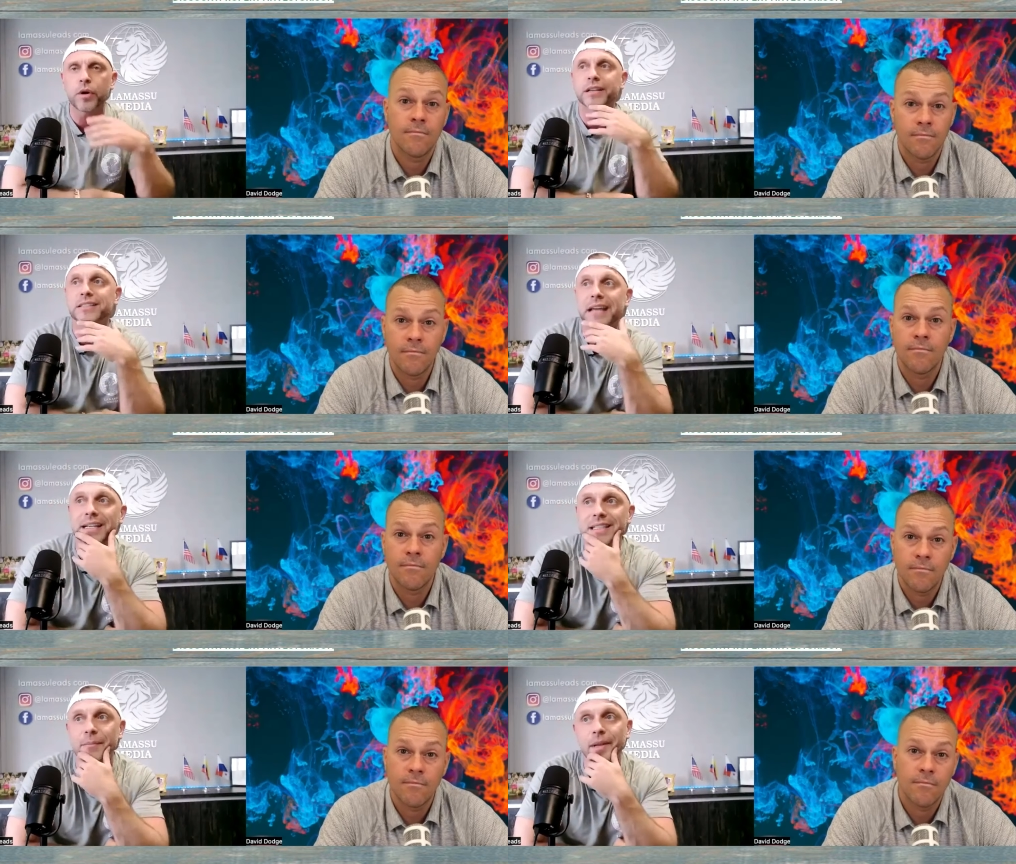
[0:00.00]
Speaker 1: Where's
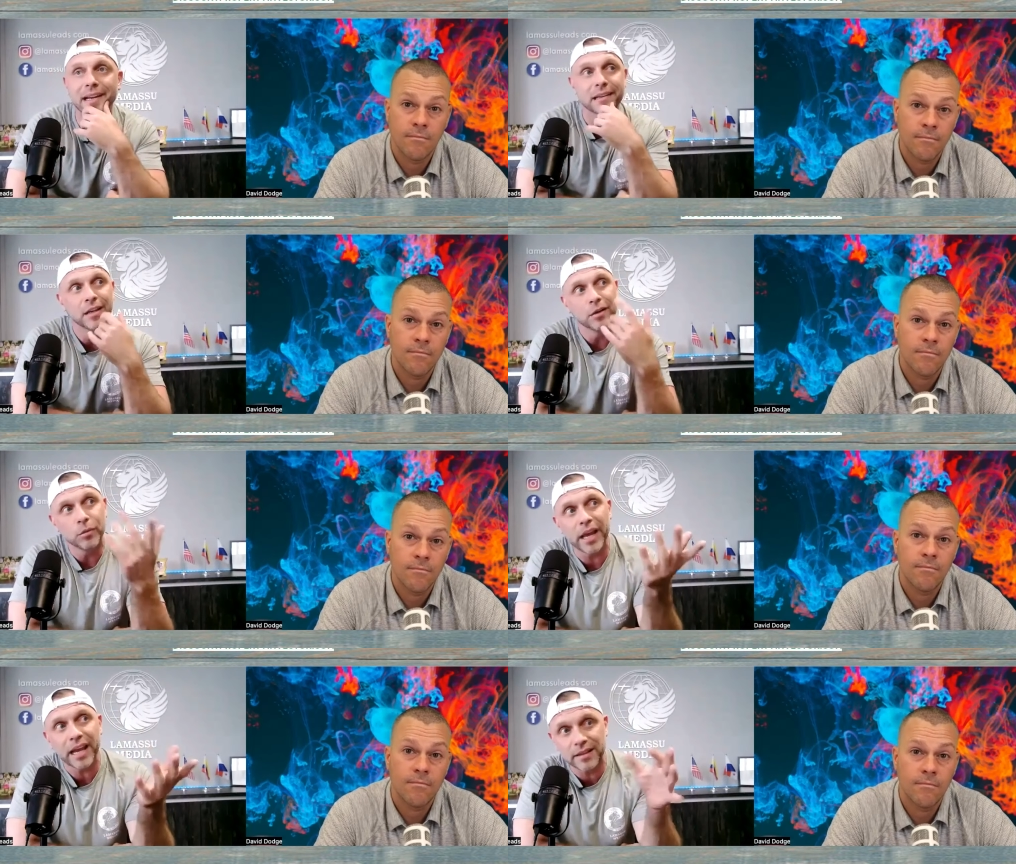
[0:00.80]
next? And I'm like,
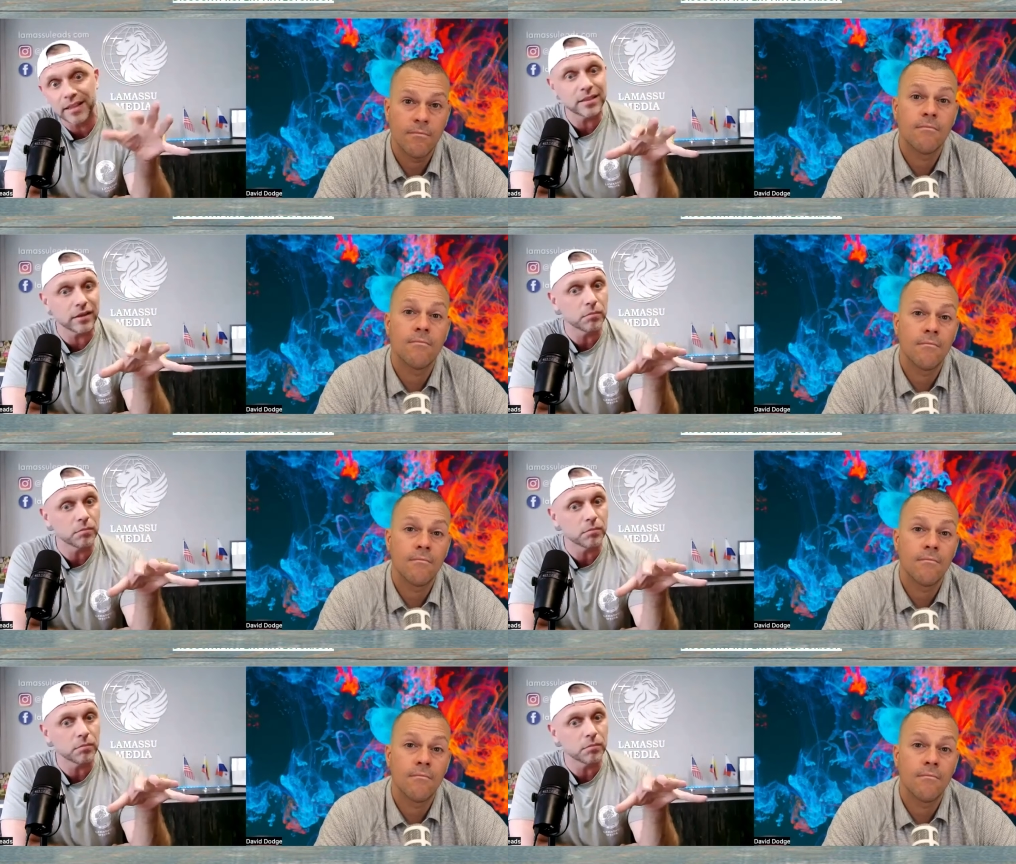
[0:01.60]
well, hey, this other